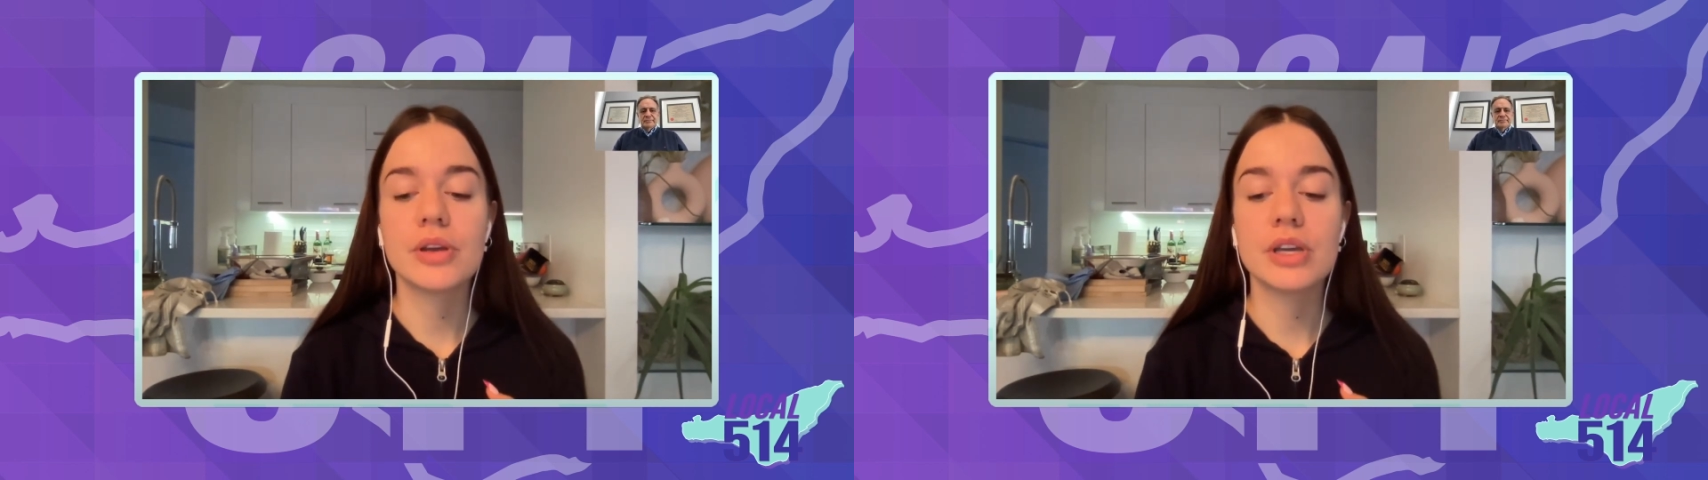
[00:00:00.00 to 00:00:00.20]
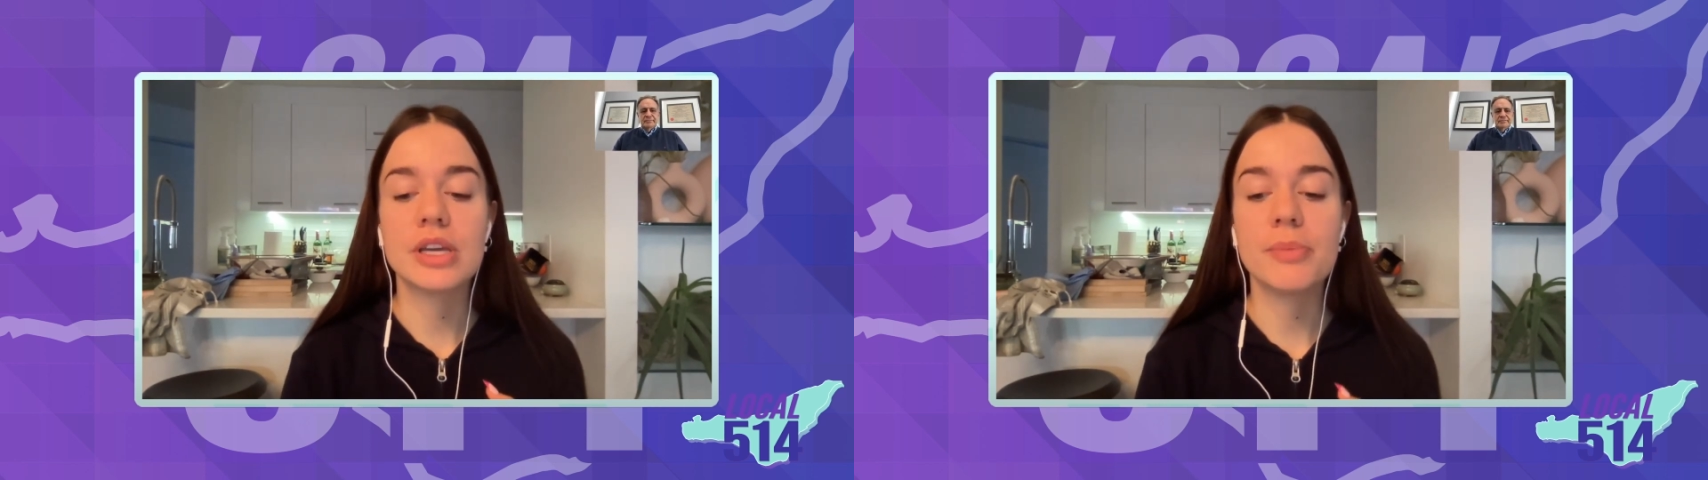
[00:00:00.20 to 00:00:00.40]

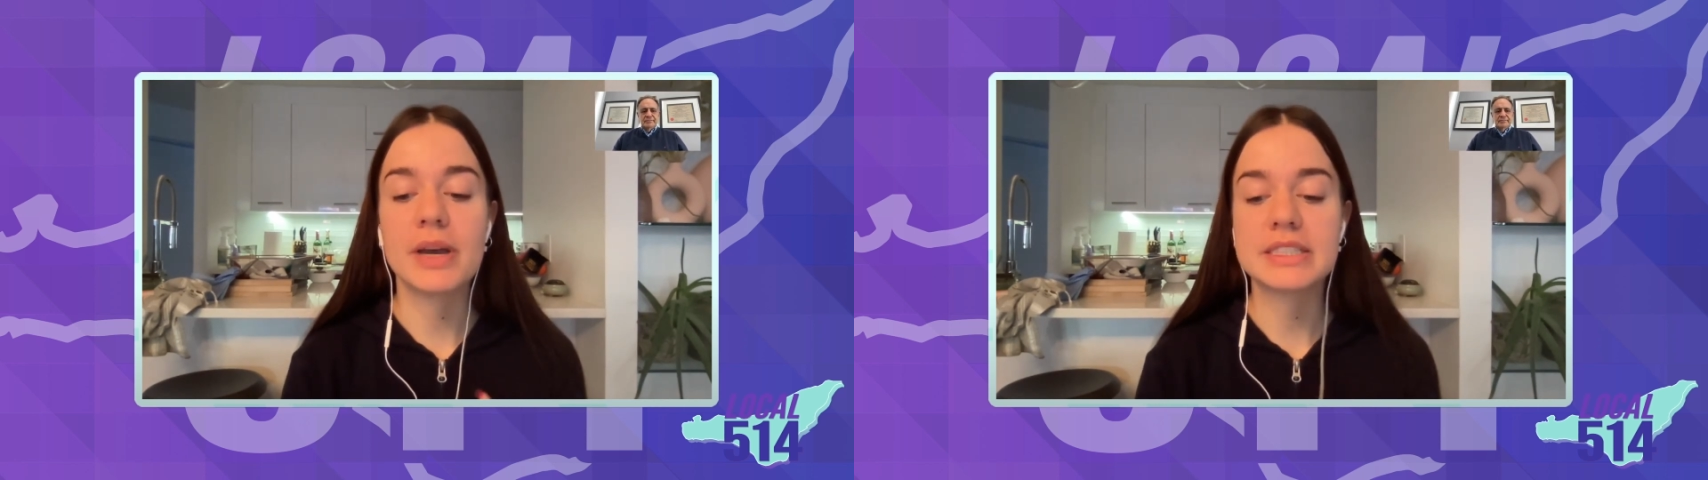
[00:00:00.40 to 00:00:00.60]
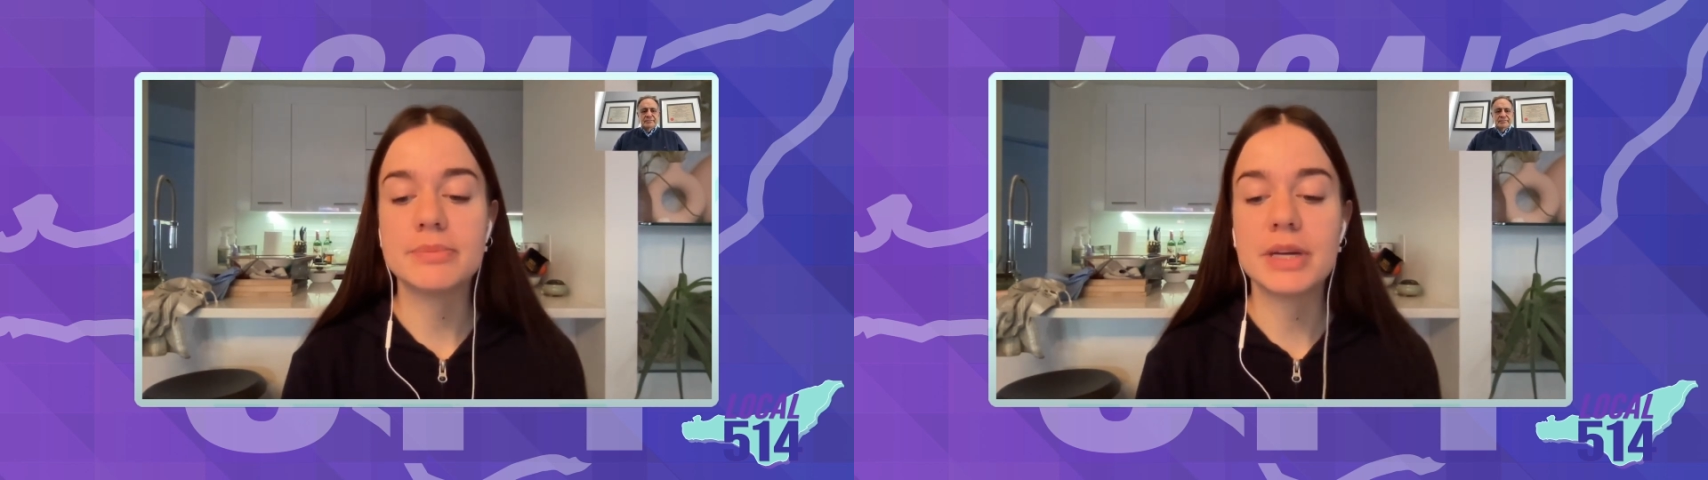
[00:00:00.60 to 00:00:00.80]

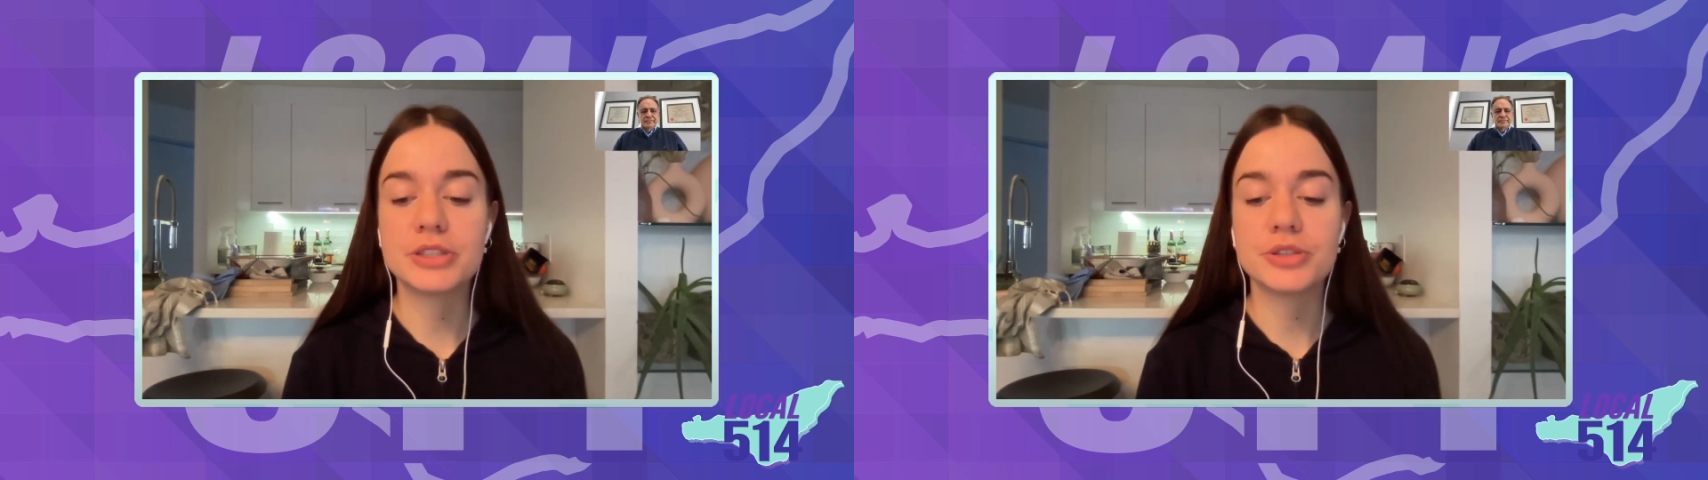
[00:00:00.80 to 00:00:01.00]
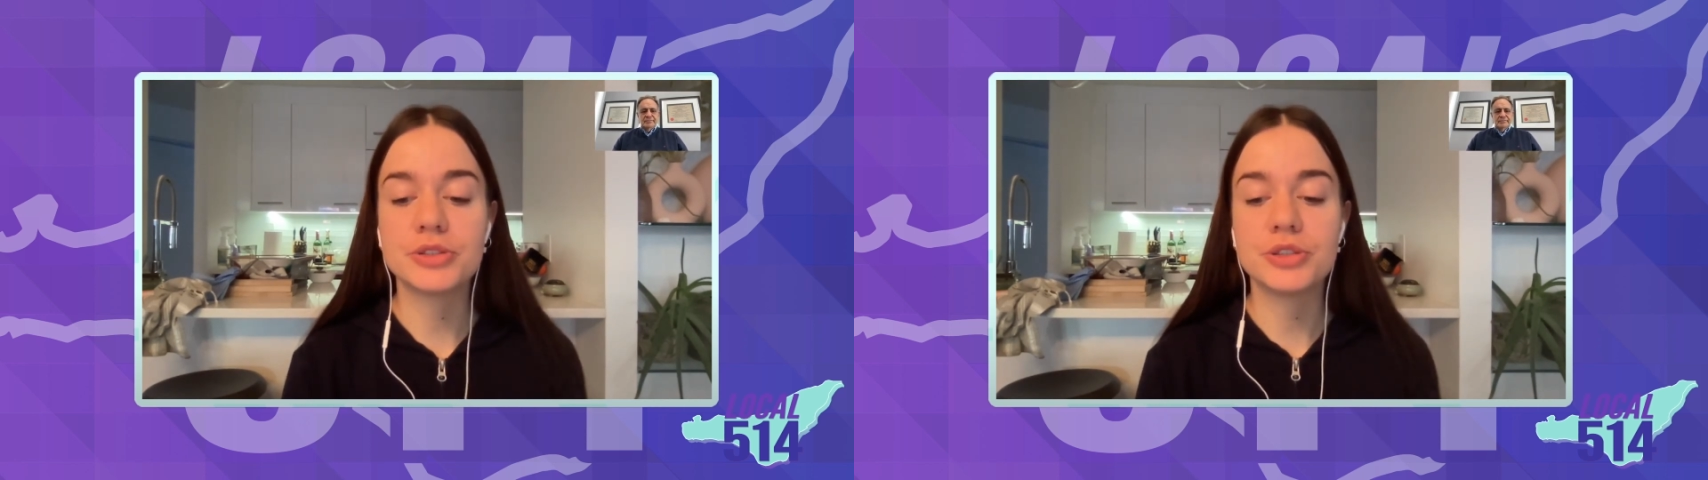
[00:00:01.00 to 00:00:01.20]
Quebec's
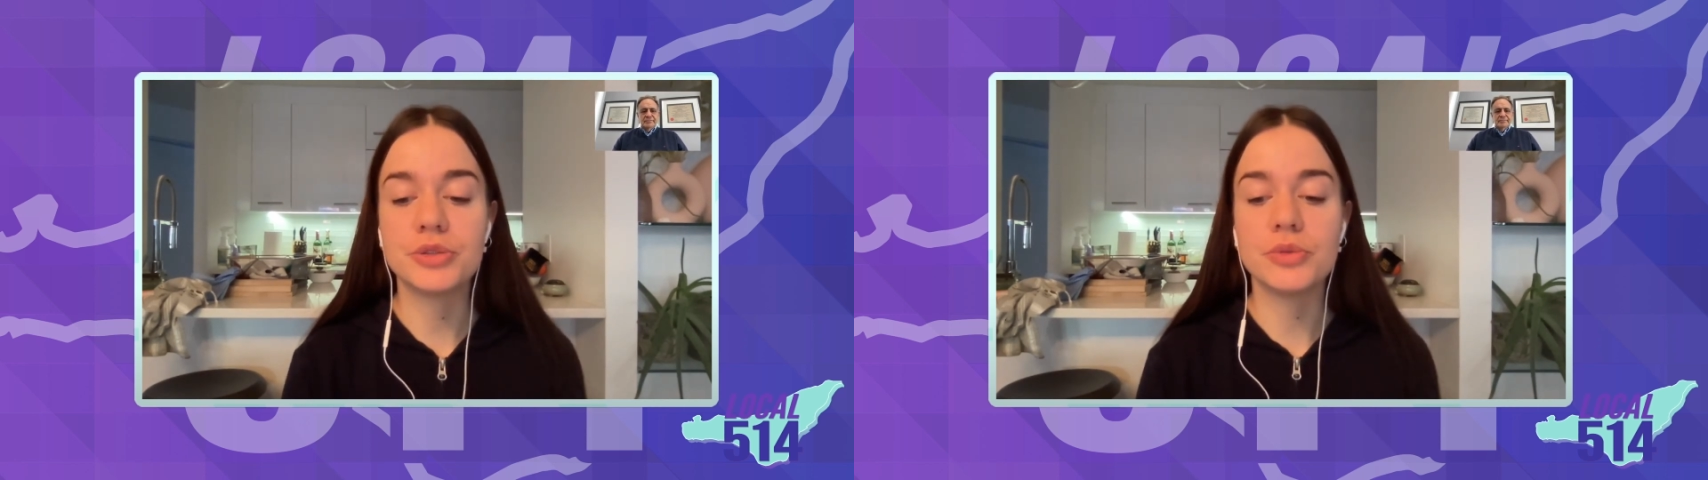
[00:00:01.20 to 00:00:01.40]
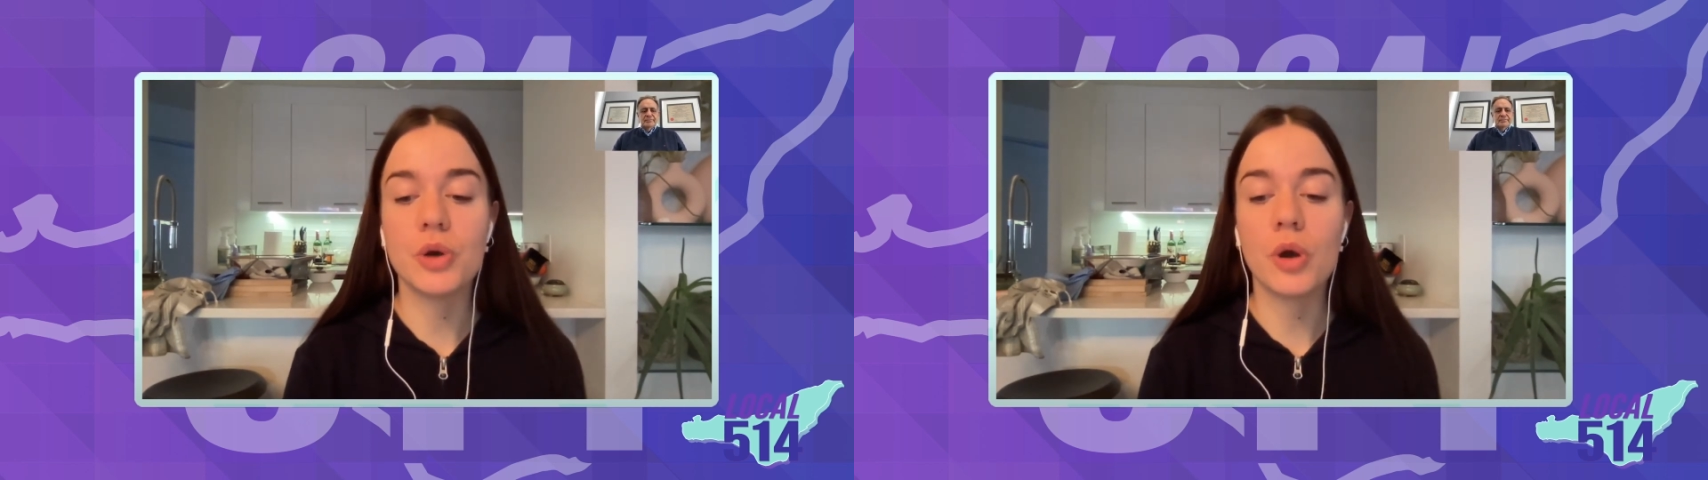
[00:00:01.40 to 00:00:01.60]
measure to